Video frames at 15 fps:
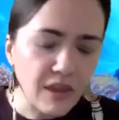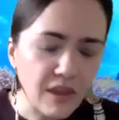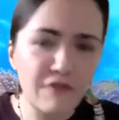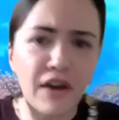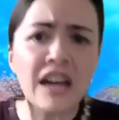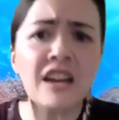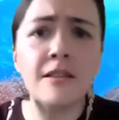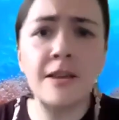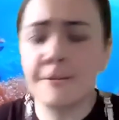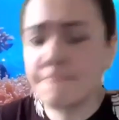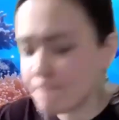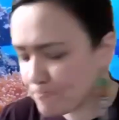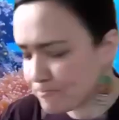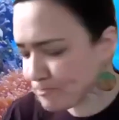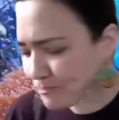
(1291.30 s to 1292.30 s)
Finally,
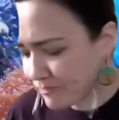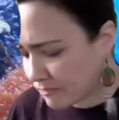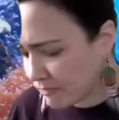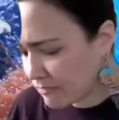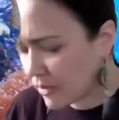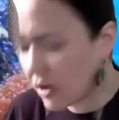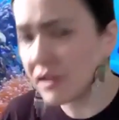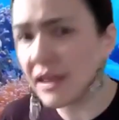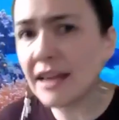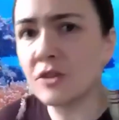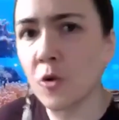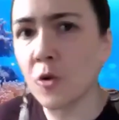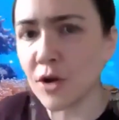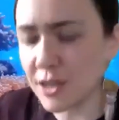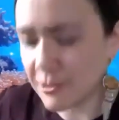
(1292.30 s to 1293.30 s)
our last
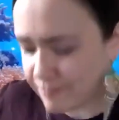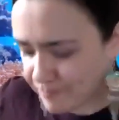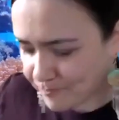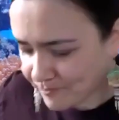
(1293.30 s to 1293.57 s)
course.